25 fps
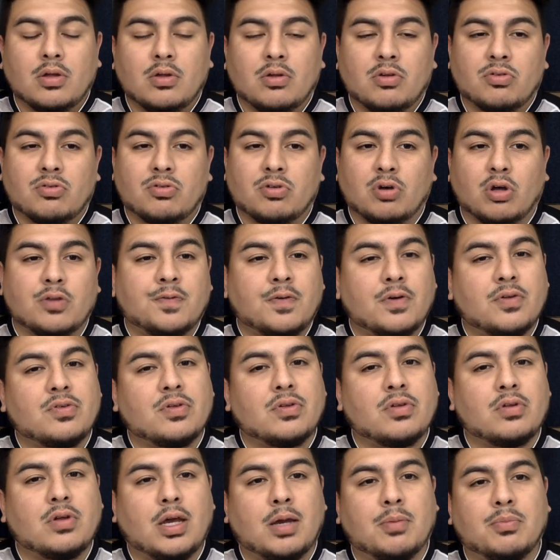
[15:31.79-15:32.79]
Solfus
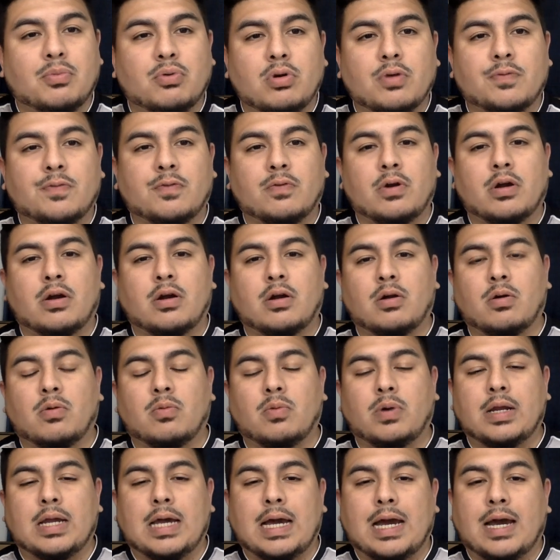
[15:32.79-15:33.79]
and Brunno Ferreira
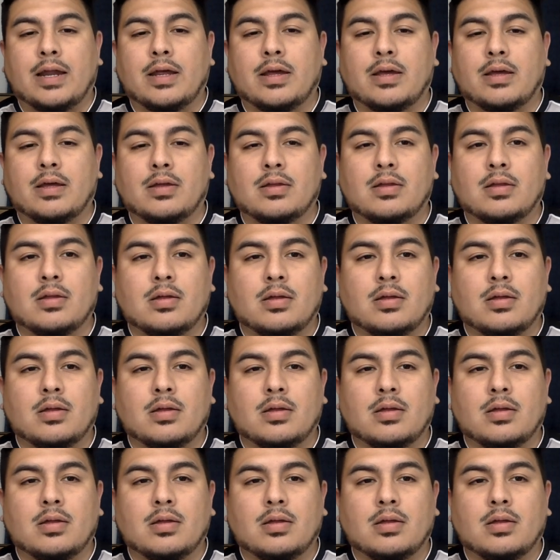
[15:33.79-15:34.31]
went at it